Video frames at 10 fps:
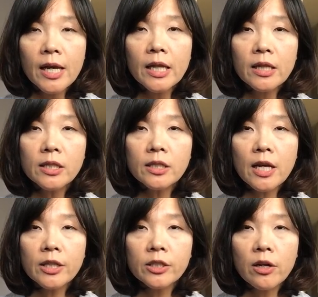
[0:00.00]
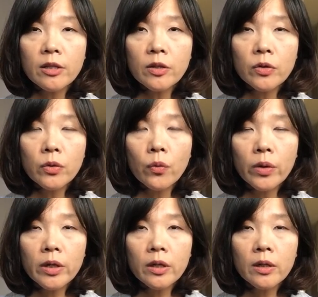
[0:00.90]
In this section, you
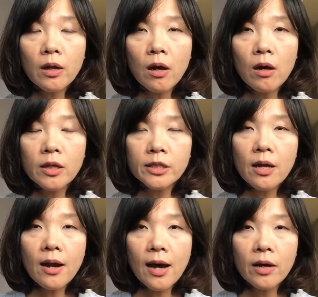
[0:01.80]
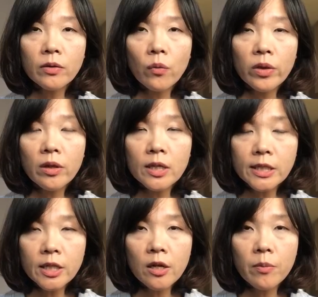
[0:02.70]
will start out with the
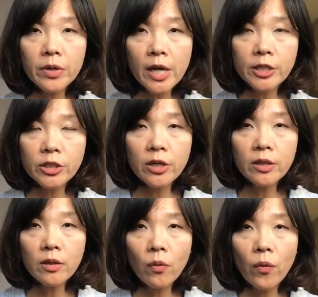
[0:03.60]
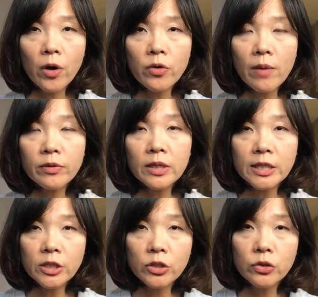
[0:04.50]
listening comprehension, where you have to
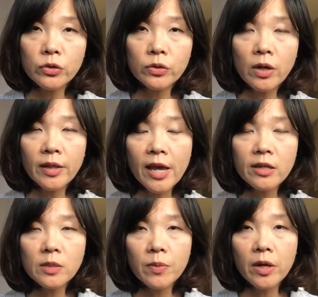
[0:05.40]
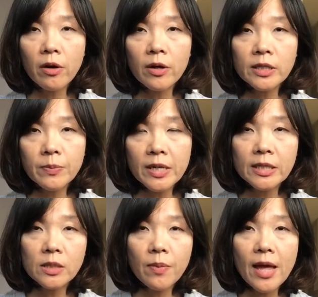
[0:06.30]
listen to a native speaker
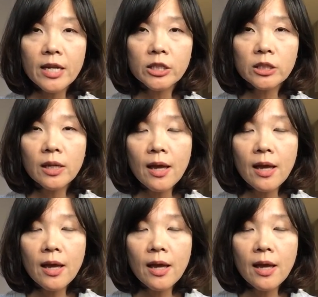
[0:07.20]
speaking Spanish,